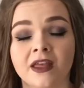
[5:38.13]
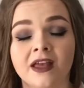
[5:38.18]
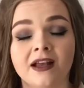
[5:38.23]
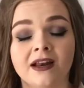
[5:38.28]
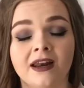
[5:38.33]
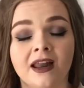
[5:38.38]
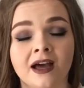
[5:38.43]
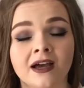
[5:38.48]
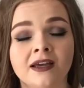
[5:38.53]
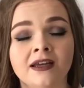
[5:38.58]

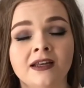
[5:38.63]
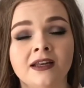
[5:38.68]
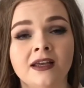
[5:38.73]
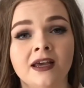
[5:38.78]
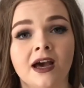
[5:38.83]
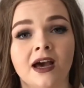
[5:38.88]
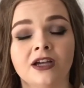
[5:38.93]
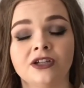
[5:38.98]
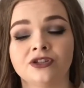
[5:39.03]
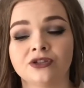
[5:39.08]
Luckily,
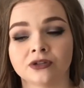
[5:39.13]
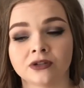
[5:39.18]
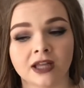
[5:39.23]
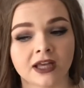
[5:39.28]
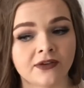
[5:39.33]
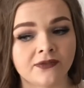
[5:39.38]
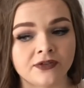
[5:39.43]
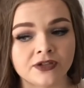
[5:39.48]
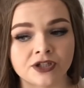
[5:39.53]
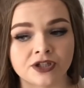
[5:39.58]
I don't
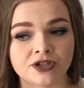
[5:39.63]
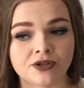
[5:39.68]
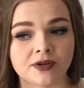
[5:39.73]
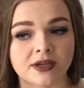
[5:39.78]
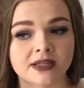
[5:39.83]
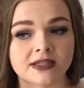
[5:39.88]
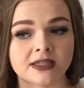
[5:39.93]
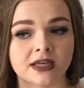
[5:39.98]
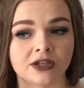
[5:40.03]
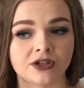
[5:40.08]
like fizzy
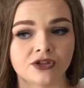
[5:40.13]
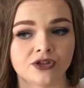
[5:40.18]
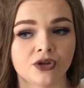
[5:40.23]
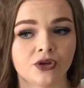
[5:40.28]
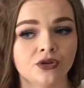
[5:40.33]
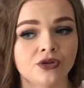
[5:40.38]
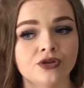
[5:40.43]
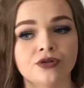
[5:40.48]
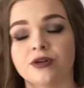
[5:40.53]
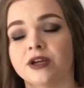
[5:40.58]
drinks, I
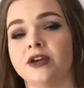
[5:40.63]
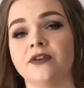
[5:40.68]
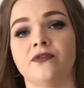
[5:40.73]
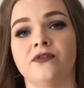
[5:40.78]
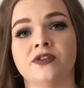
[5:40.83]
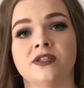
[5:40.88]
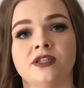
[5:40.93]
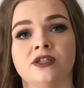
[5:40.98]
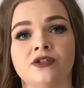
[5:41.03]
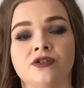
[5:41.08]
don't drink
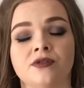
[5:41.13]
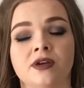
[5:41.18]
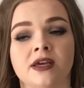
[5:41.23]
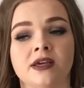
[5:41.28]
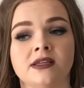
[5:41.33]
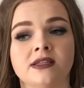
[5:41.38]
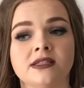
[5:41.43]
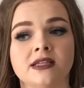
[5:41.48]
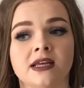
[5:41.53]
fizzy drinks,